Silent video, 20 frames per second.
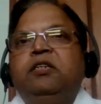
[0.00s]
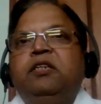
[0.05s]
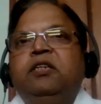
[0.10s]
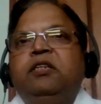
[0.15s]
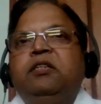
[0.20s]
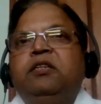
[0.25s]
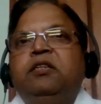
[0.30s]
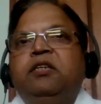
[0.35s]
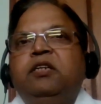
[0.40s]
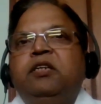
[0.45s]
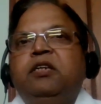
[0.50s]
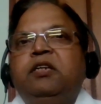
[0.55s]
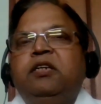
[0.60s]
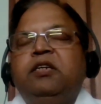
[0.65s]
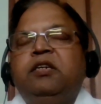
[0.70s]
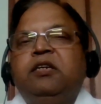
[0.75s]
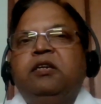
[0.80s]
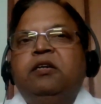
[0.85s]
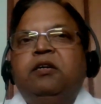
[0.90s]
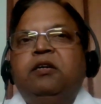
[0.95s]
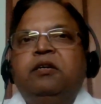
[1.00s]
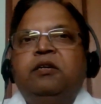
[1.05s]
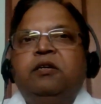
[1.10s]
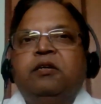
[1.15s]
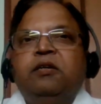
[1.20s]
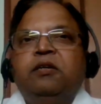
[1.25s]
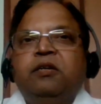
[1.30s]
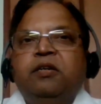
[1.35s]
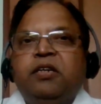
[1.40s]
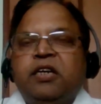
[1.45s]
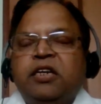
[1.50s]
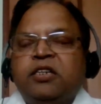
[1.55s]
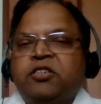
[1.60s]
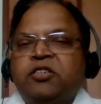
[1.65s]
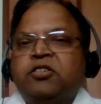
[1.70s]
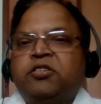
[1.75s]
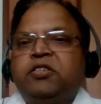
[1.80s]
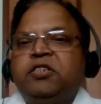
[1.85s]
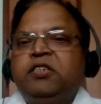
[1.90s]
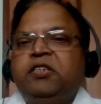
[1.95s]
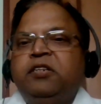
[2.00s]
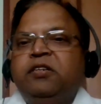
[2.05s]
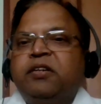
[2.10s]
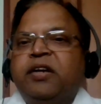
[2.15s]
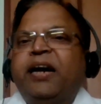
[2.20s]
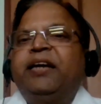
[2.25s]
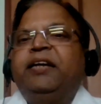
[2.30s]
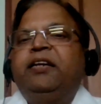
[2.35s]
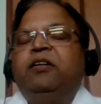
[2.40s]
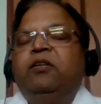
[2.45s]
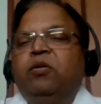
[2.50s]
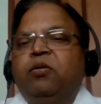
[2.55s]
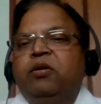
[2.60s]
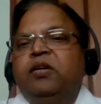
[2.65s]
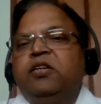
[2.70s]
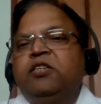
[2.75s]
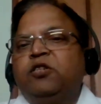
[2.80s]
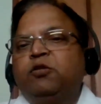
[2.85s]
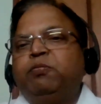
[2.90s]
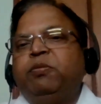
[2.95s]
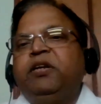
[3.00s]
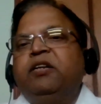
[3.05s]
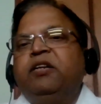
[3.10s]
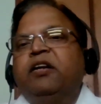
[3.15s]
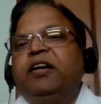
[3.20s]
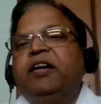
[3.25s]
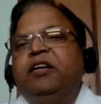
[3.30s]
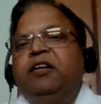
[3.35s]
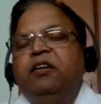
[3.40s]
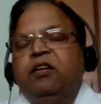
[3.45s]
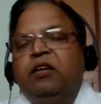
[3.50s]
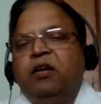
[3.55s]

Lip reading: in the ST9 or SP9